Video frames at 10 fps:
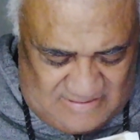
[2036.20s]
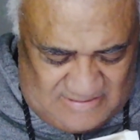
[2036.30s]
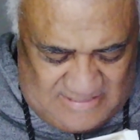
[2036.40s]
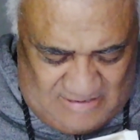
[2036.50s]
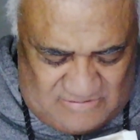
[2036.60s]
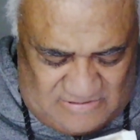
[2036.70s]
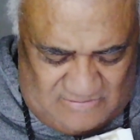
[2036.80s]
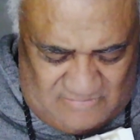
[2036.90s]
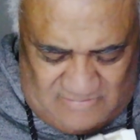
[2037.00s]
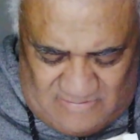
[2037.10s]
Tells
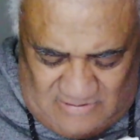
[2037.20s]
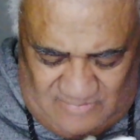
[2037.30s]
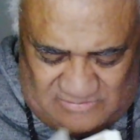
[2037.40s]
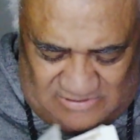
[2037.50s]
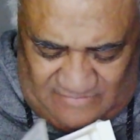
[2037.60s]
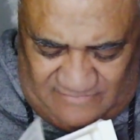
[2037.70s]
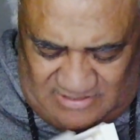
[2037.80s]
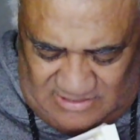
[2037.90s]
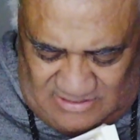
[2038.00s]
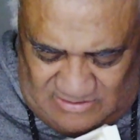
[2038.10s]
you almost
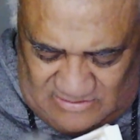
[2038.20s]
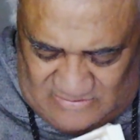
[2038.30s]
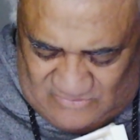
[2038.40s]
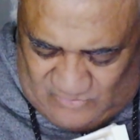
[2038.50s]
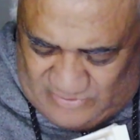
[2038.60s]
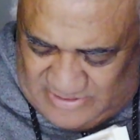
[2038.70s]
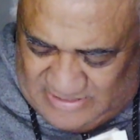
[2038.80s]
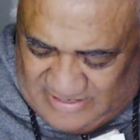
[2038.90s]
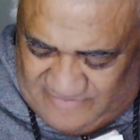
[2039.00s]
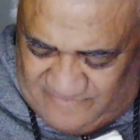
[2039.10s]
everywhere
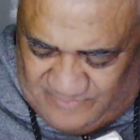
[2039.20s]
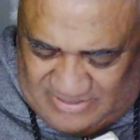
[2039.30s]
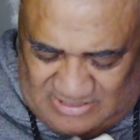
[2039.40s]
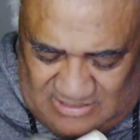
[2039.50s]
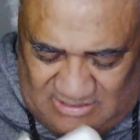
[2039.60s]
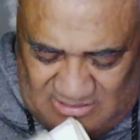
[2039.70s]
I've been,